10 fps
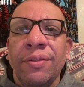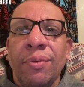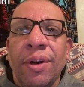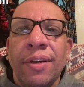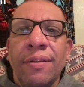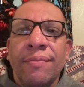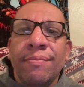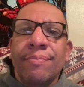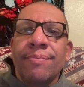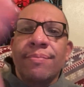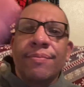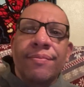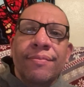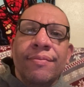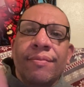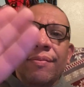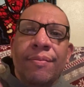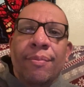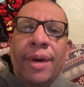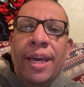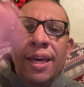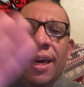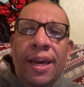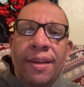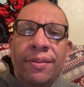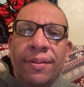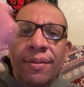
one. Bye, guys.